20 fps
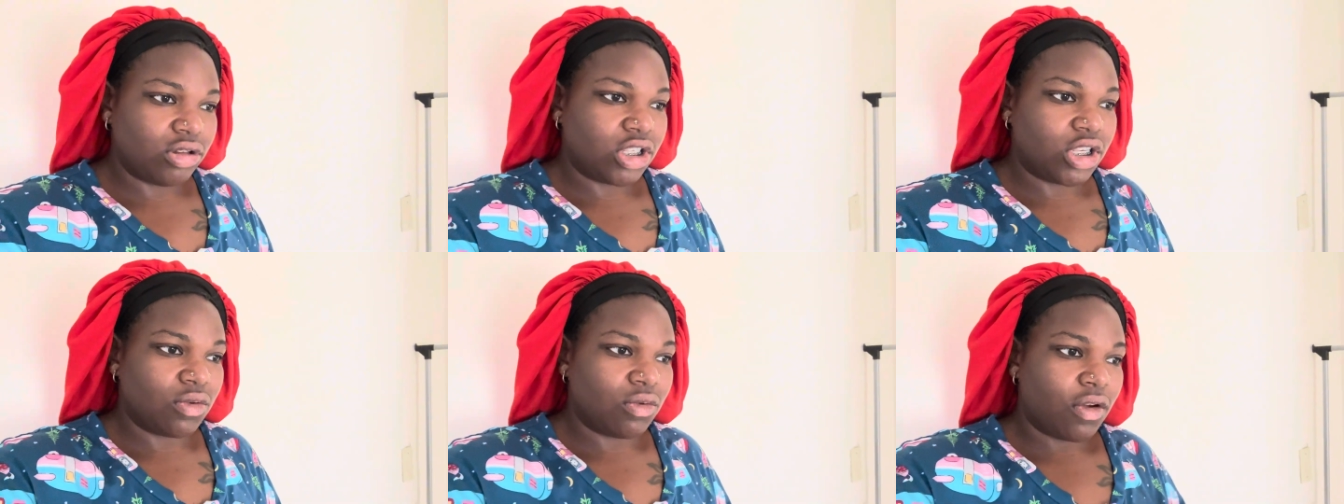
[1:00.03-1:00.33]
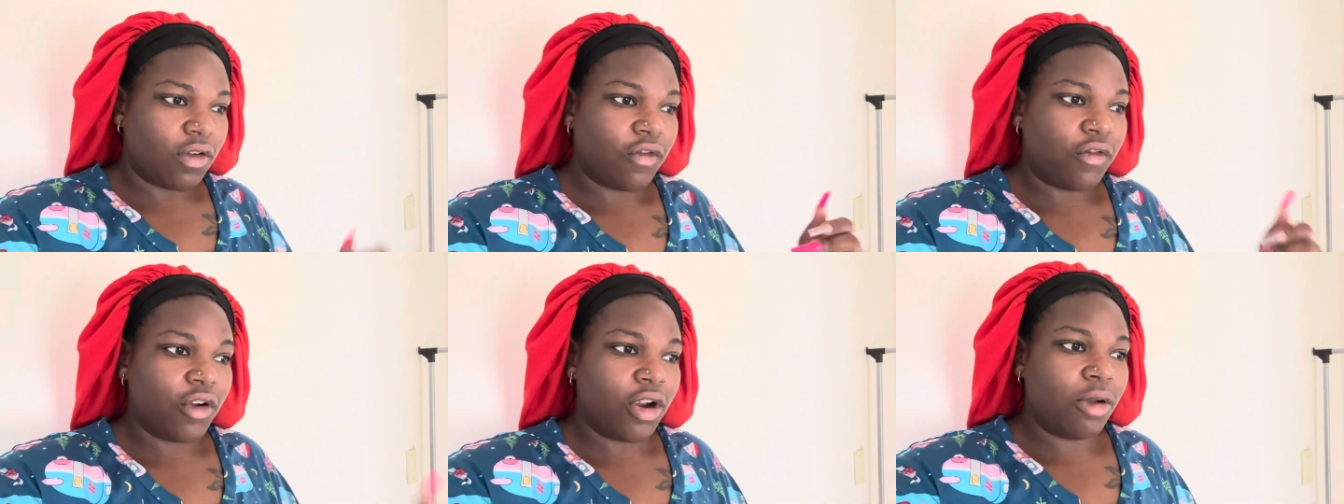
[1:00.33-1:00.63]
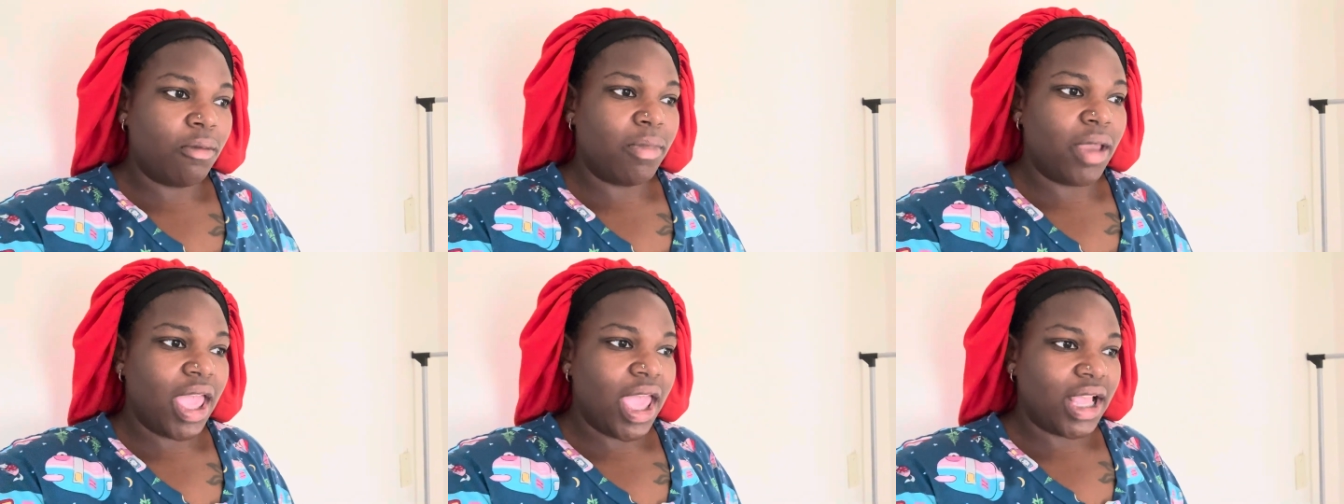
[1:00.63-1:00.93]
to refer
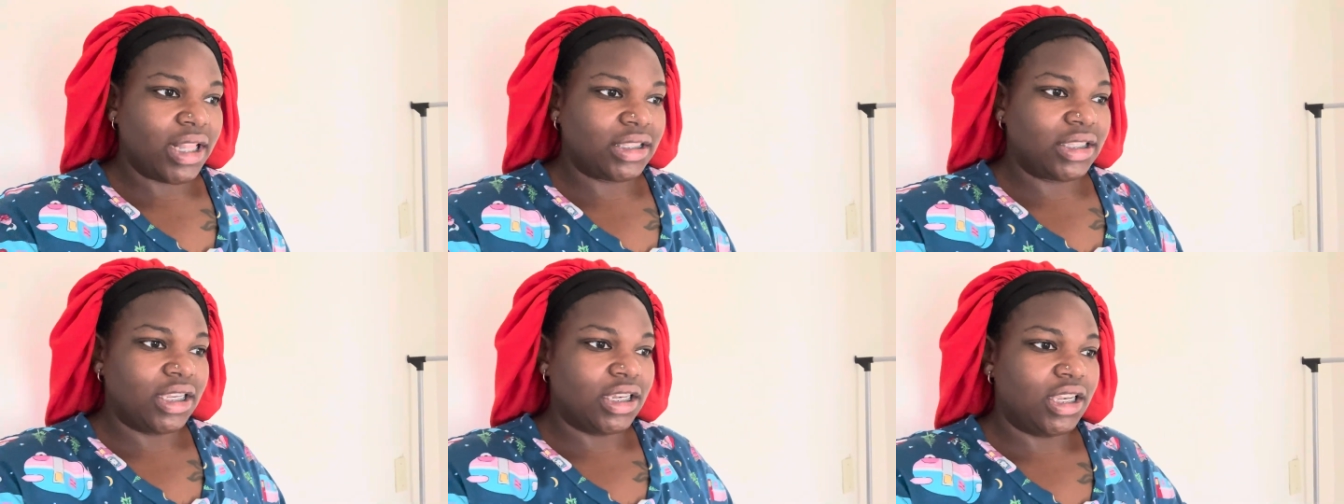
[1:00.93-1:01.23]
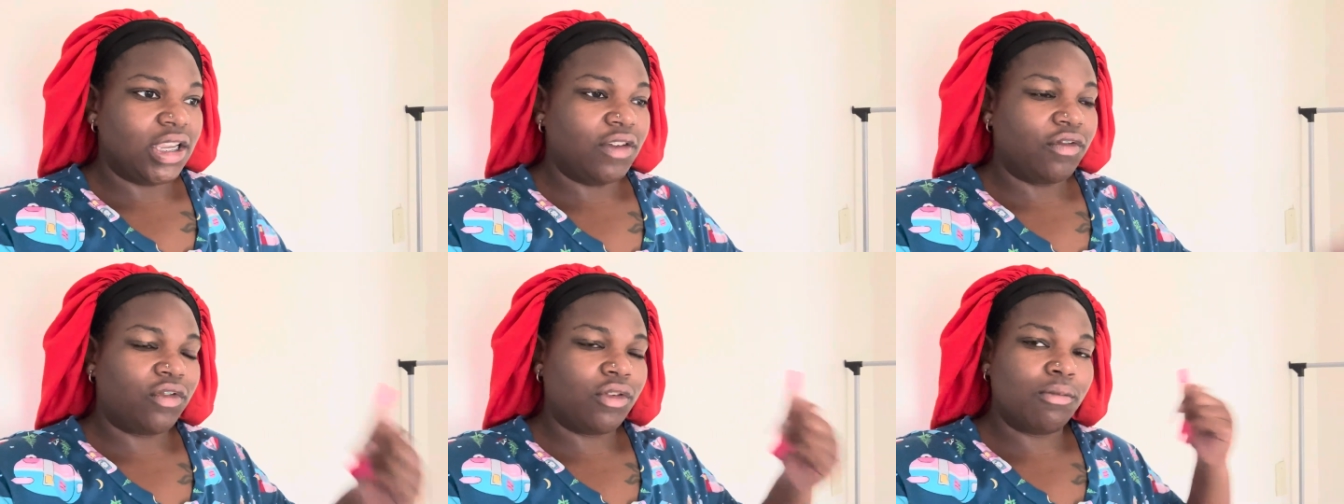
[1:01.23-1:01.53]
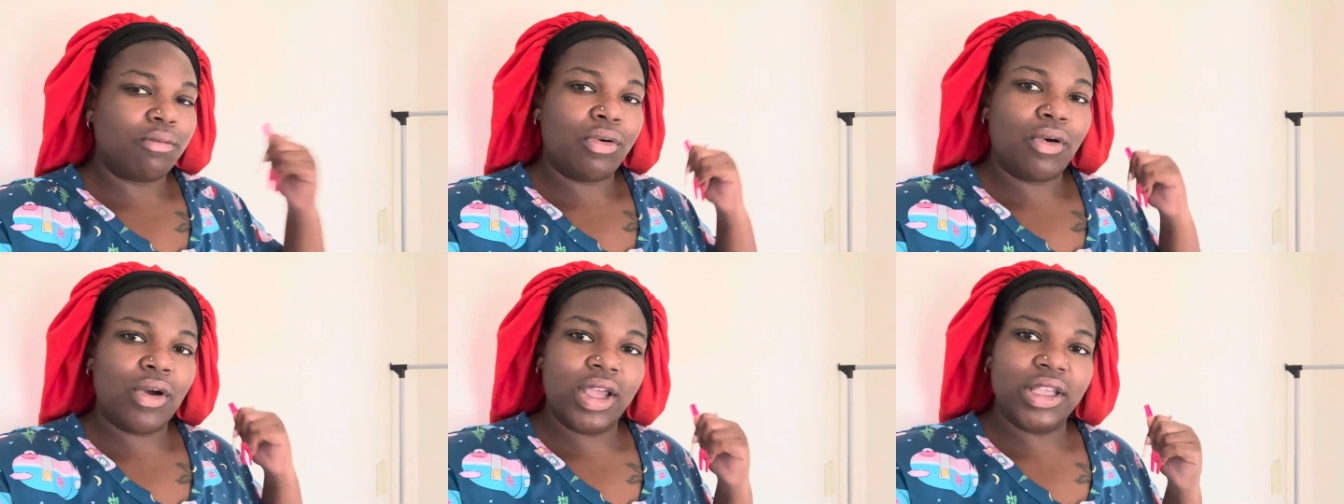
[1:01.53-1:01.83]
back to different
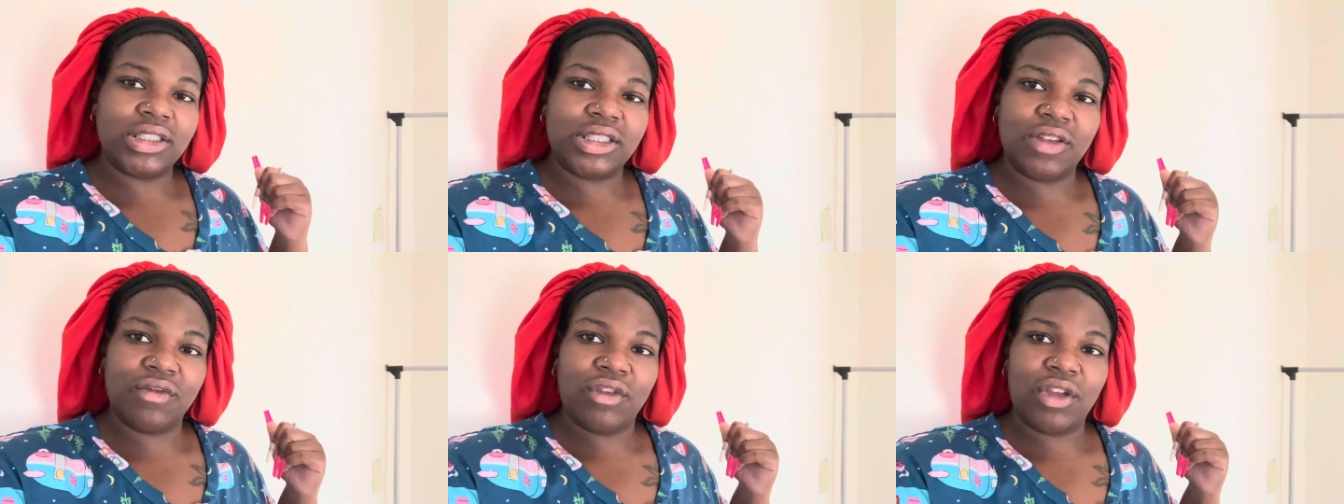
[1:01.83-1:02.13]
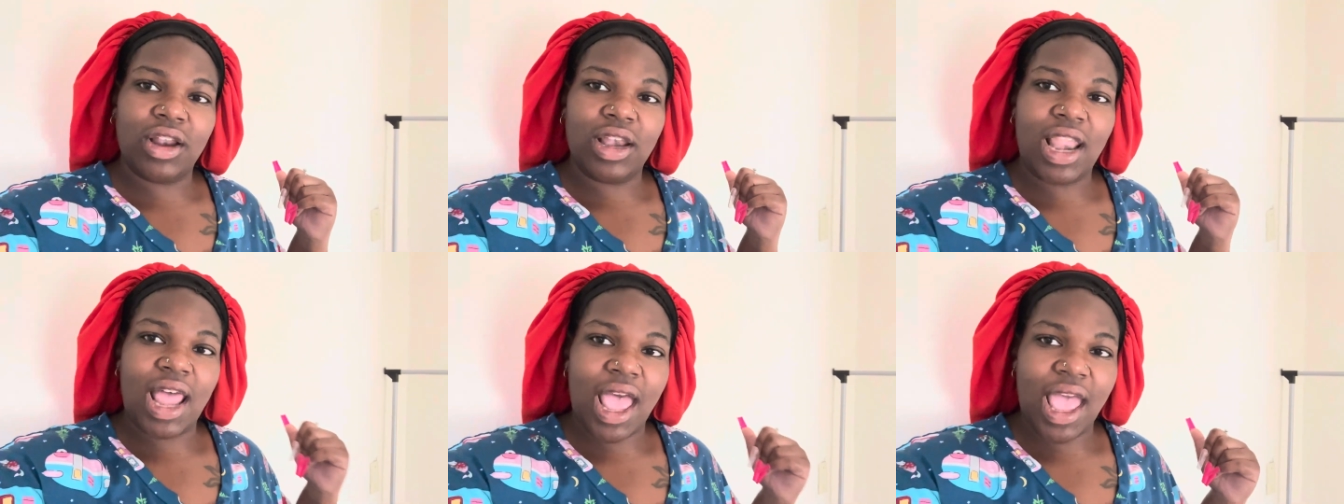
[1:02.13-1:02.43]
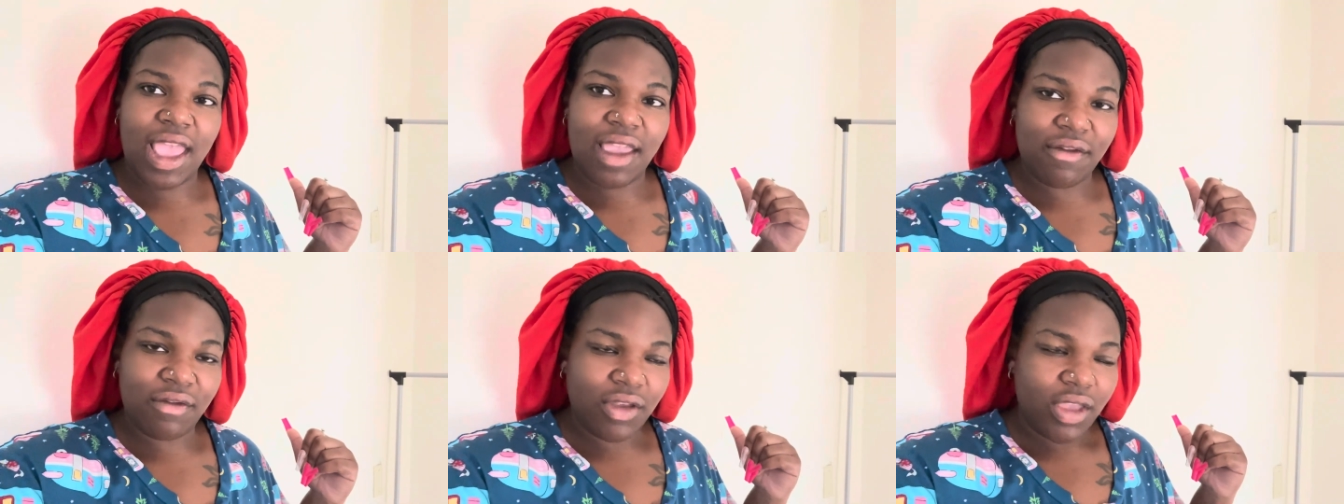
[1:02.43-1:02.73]
points of your
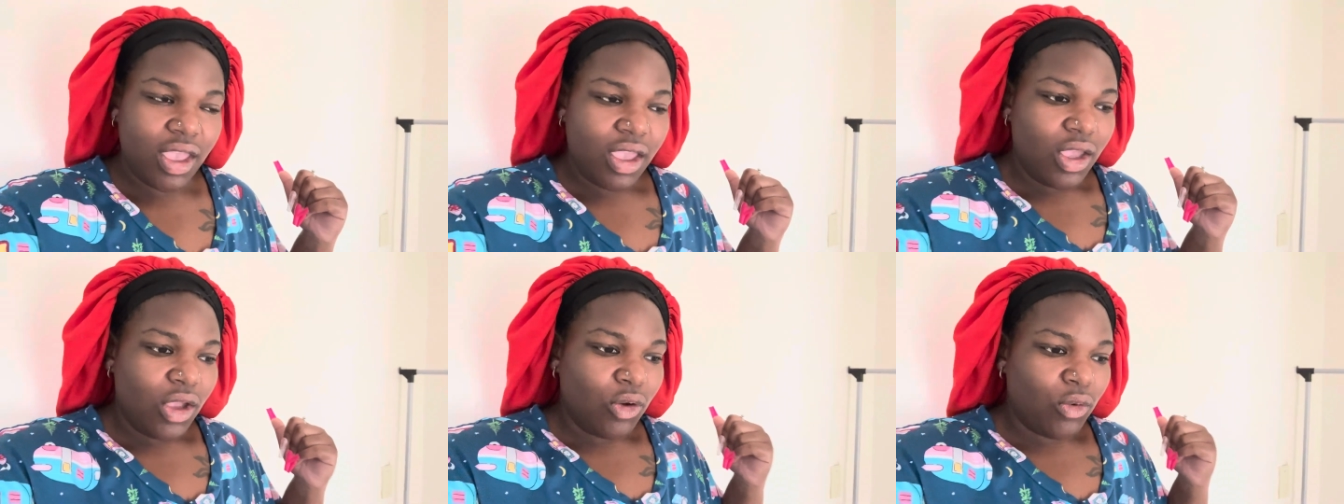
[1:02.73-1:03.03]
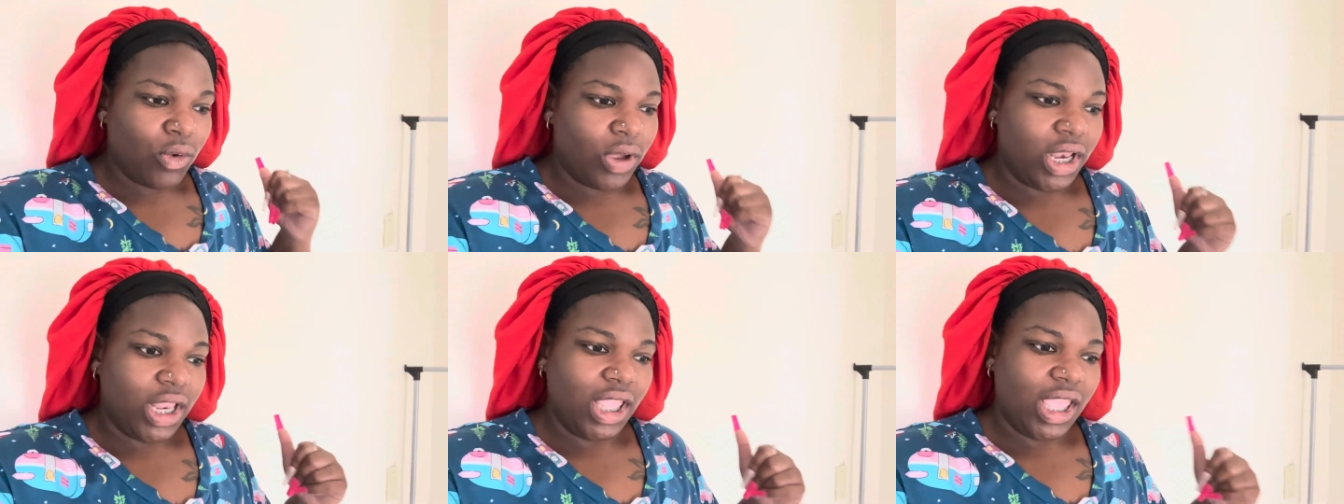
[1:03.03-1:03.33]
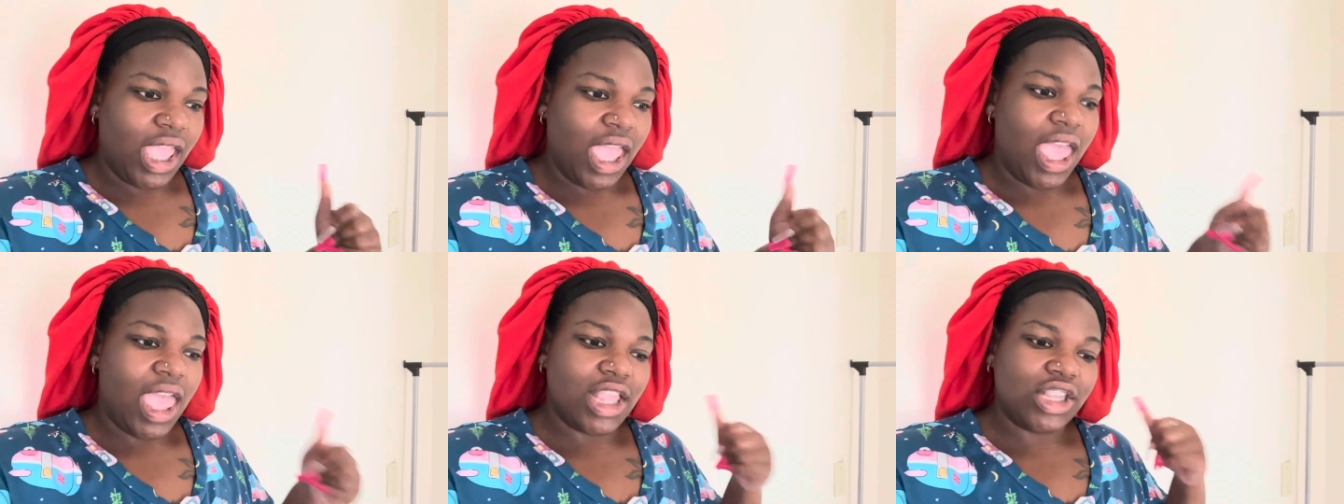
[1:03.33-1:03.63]
life when he
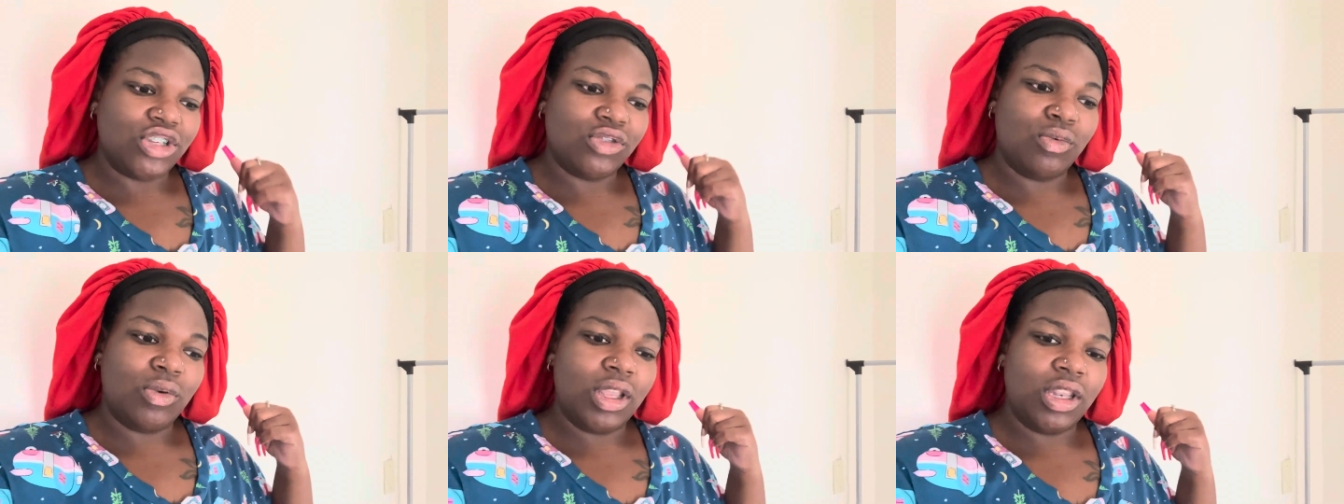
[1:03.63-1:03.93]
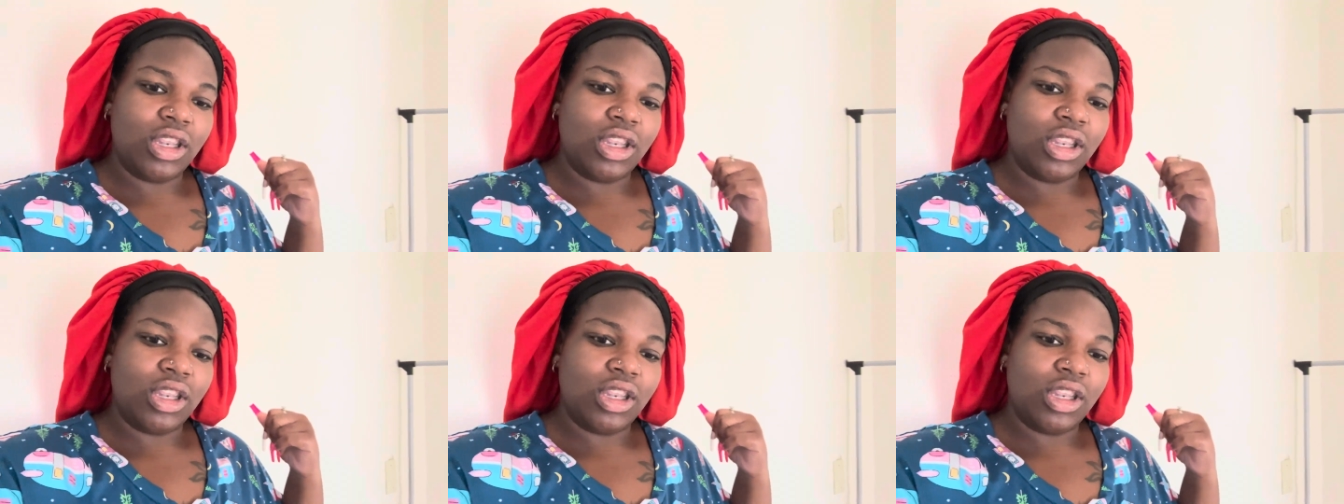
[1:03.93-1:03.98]
had you in